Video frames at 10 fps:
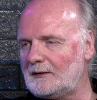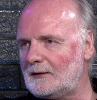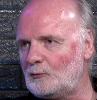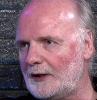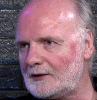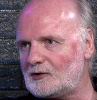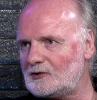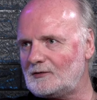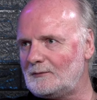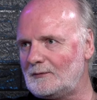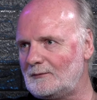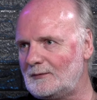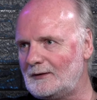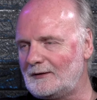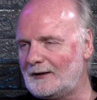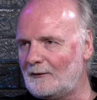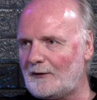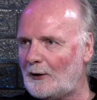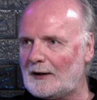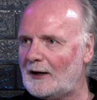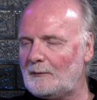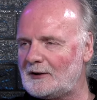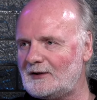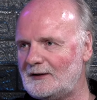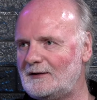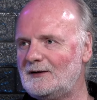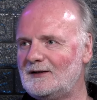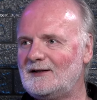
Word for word: in which they're very limited